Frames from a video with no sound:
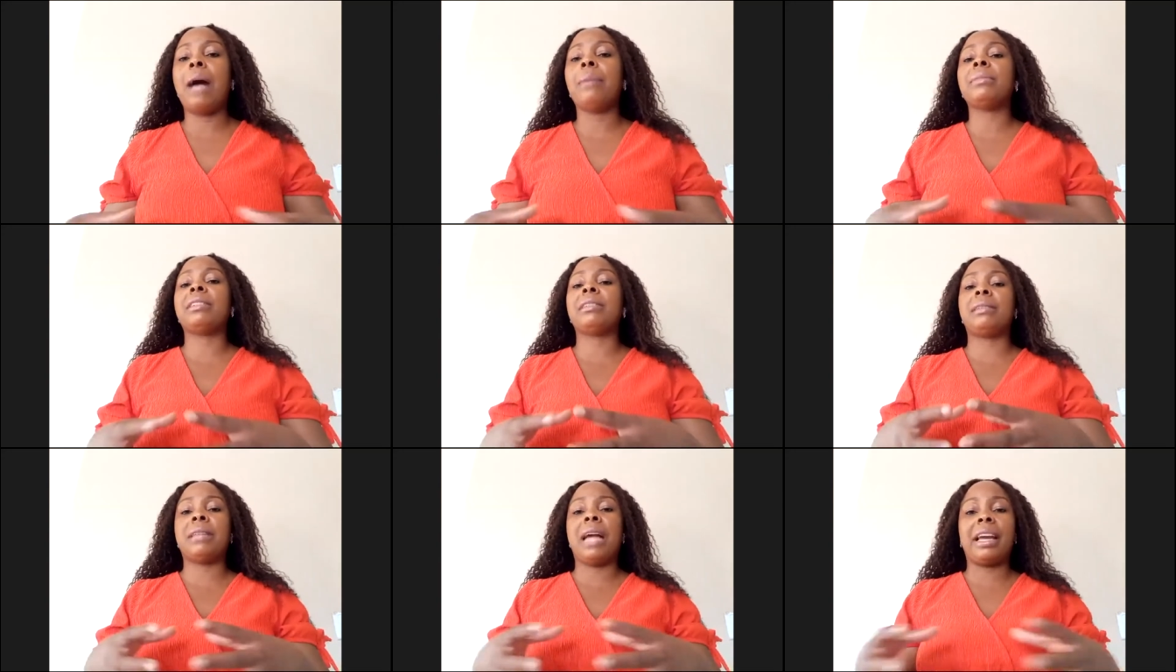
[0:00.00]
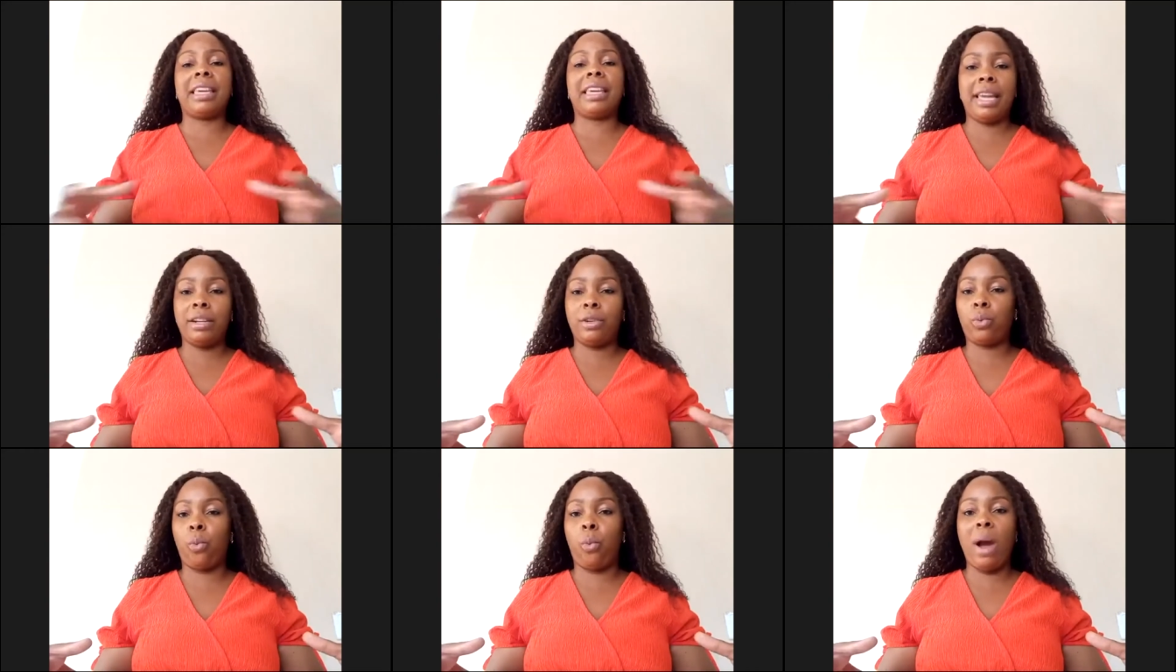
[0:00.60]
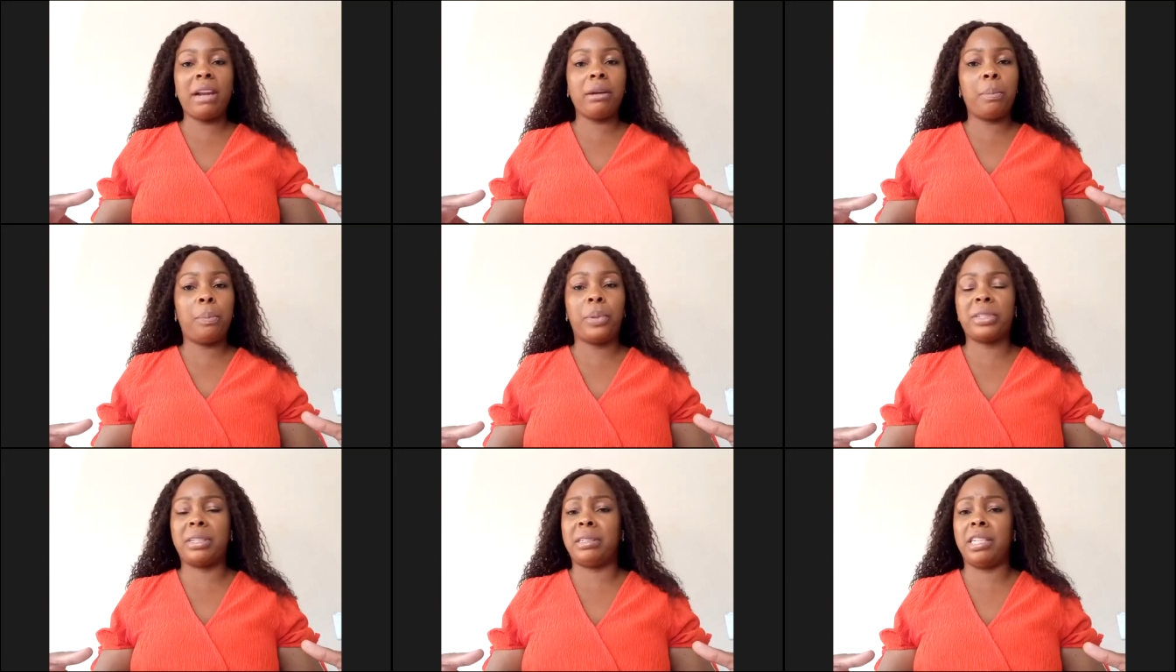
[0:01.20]
I'm stuck at one
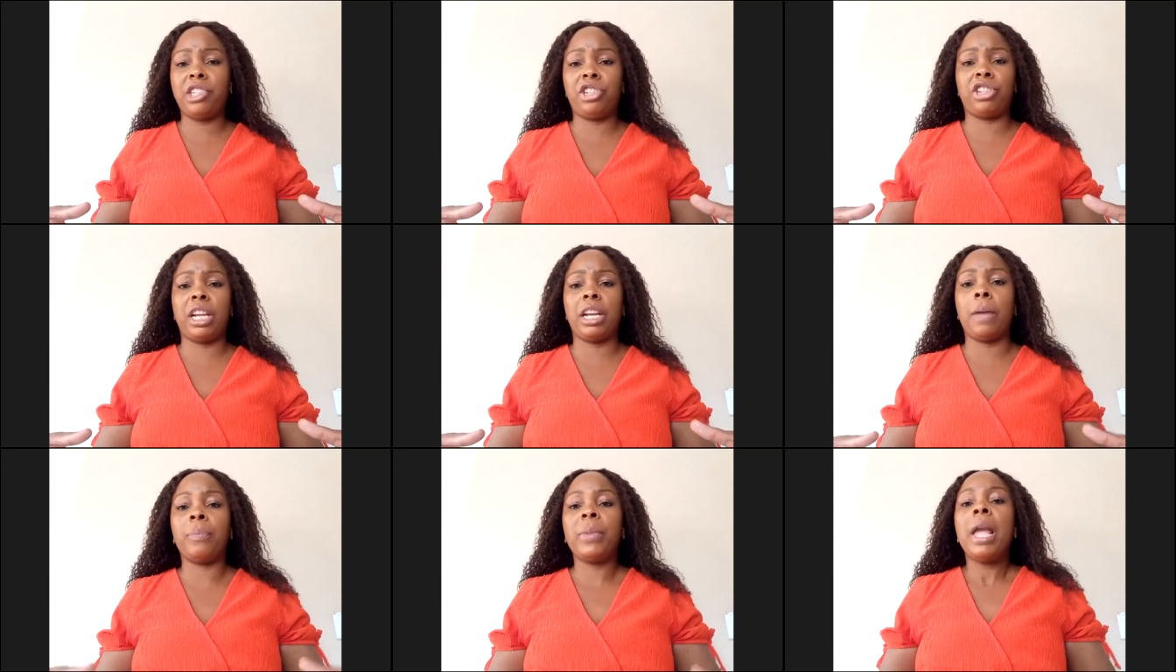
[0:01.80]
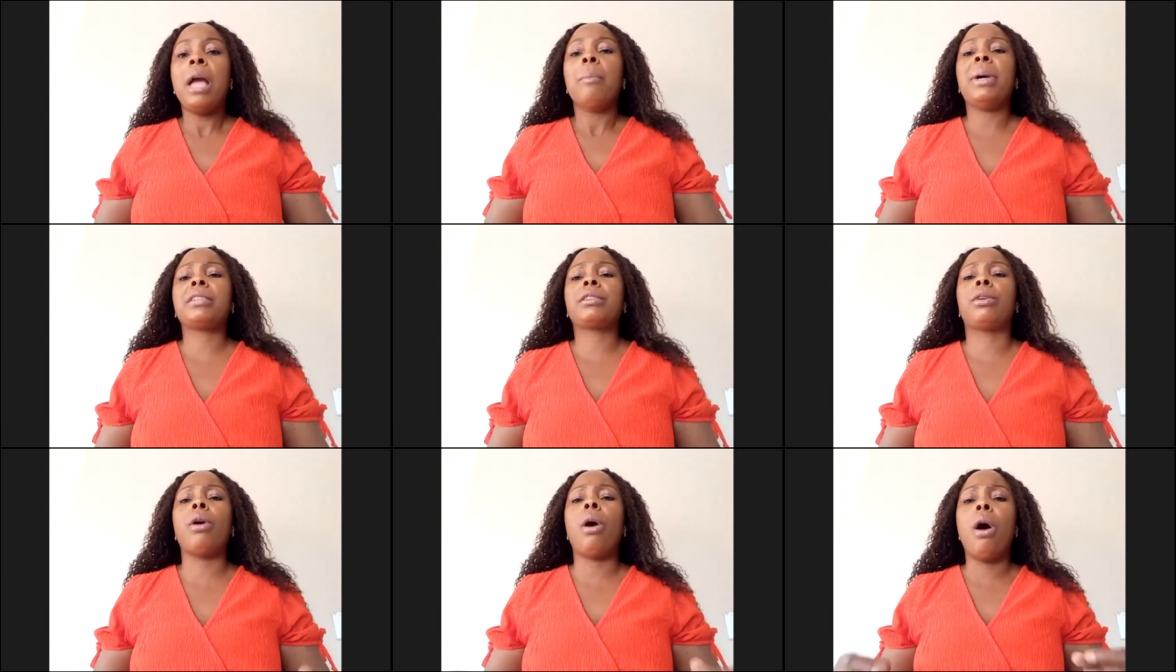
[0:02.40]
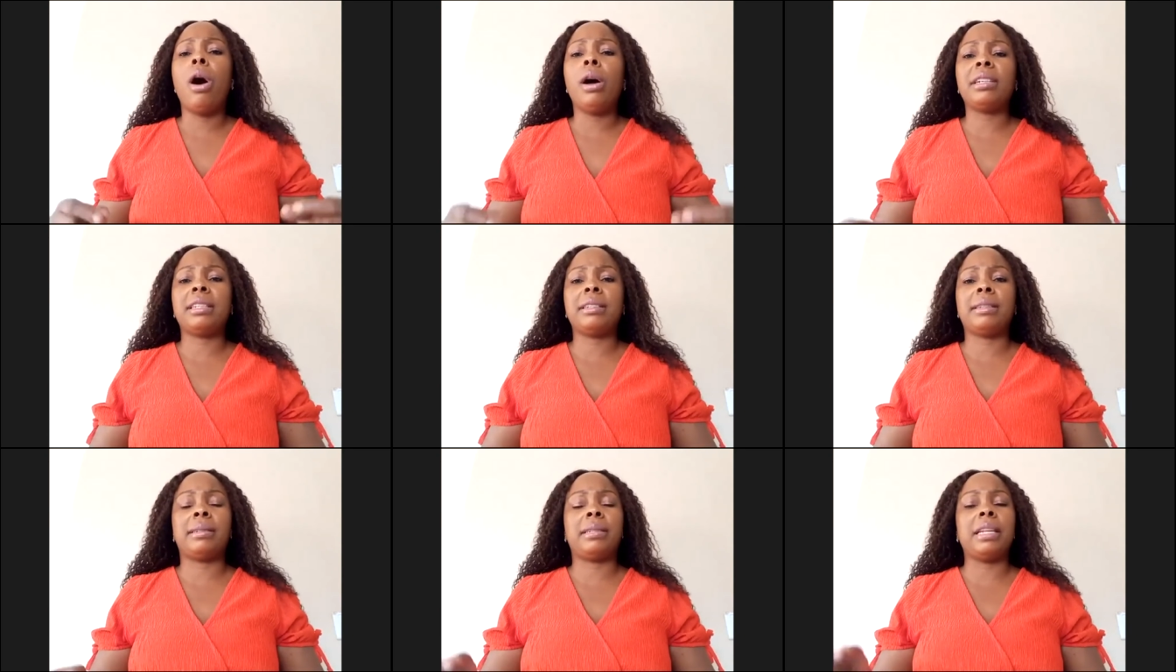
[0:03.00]
position, but God God
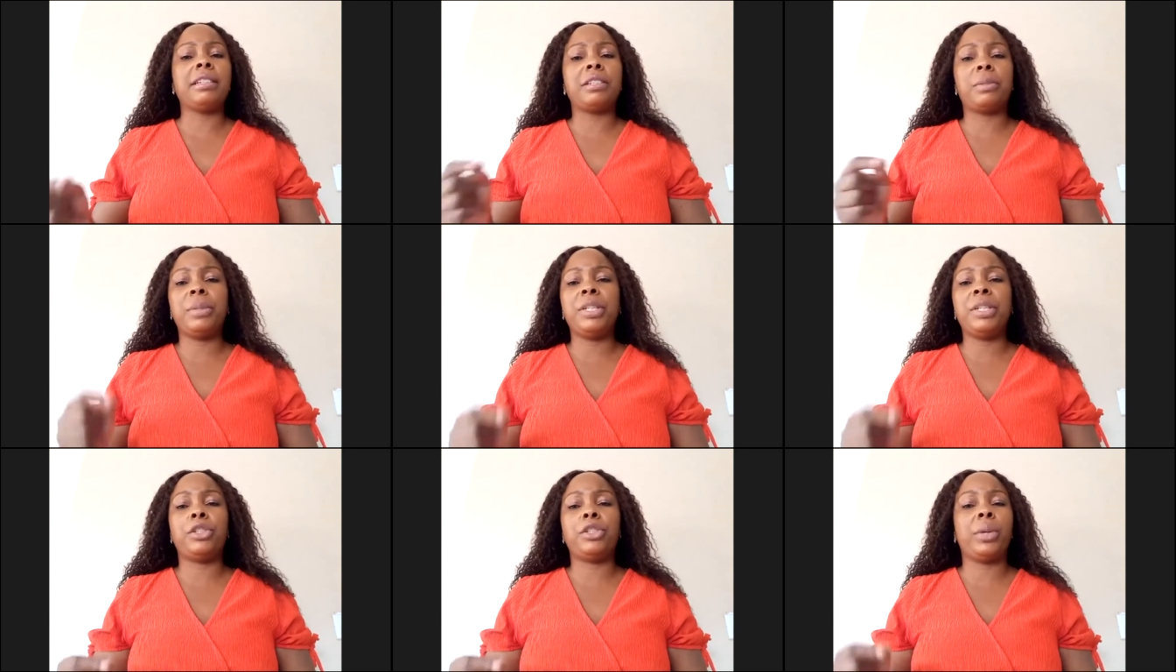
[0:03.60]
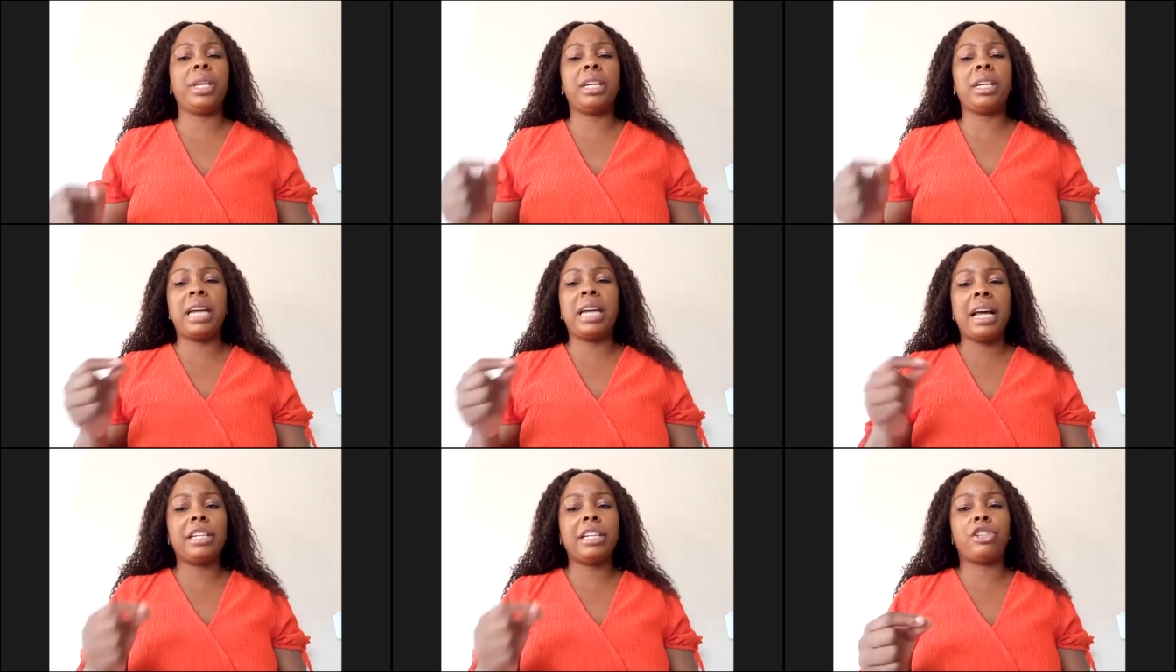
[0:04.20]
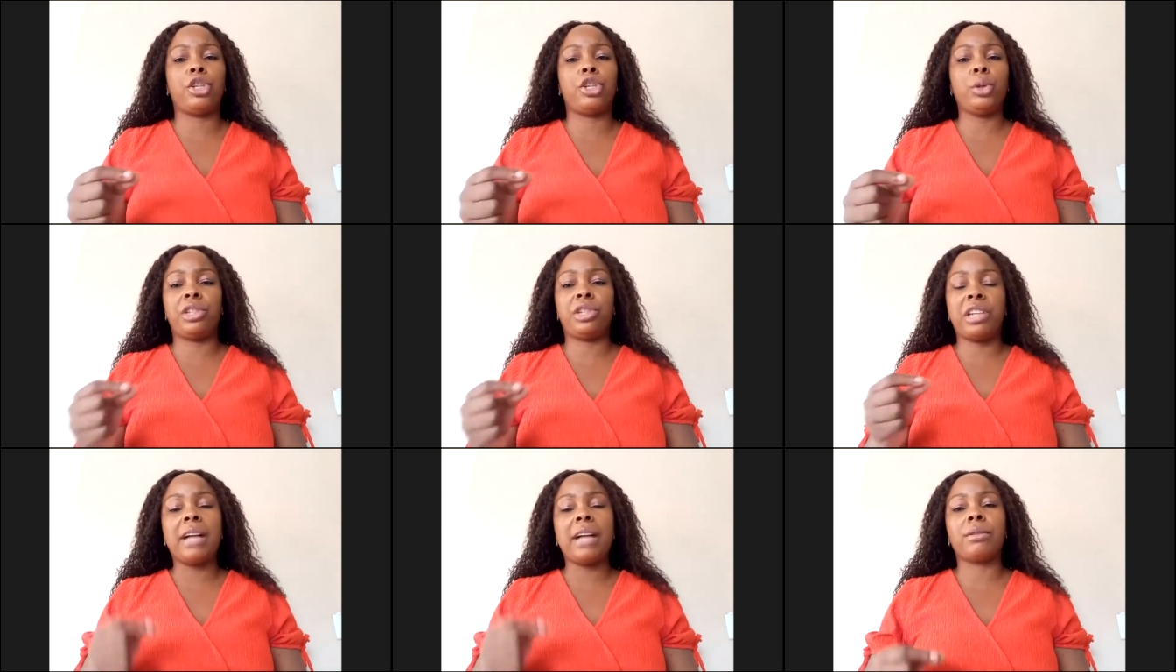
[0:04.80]
has sent me to encourage you,
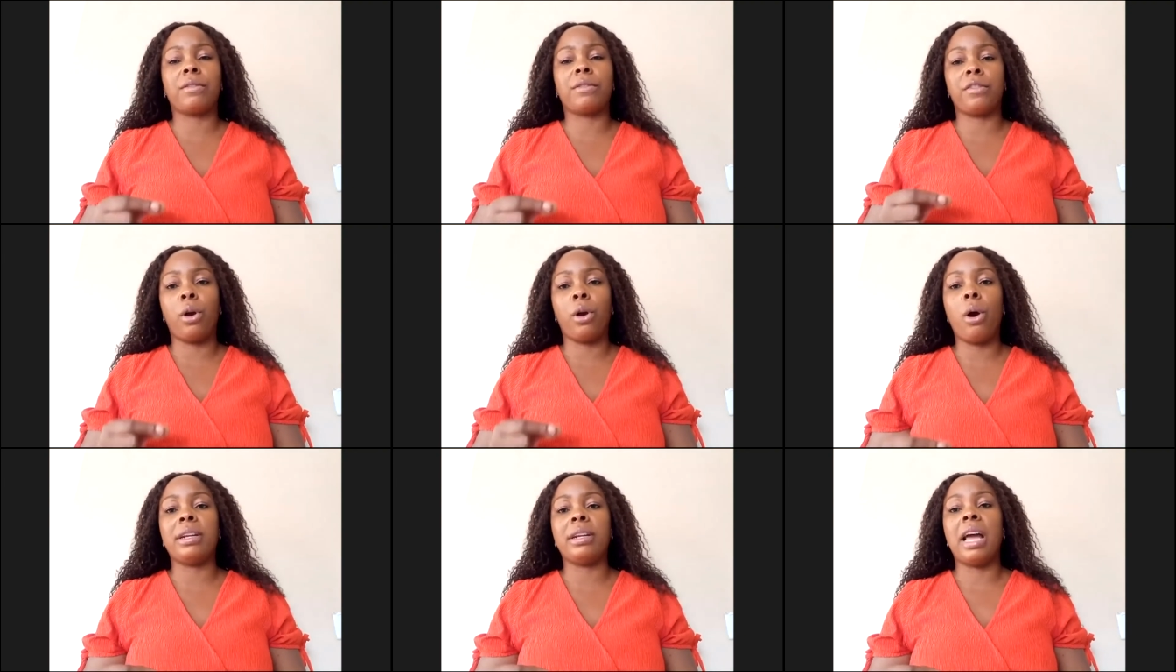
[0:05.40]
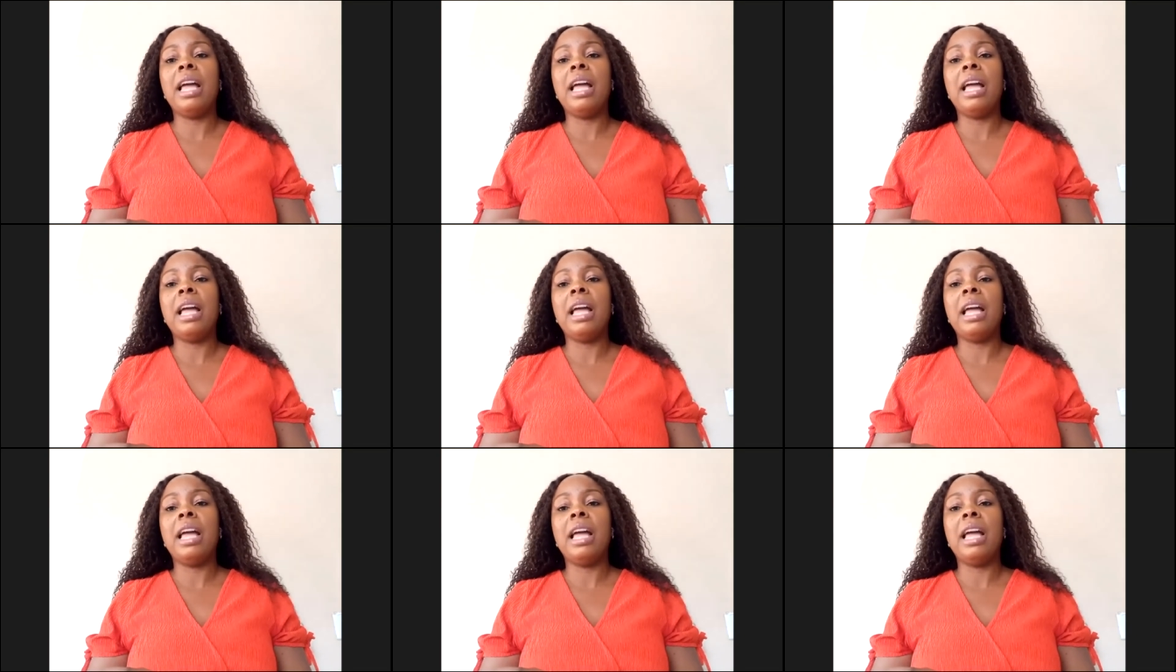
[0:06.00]
child of God,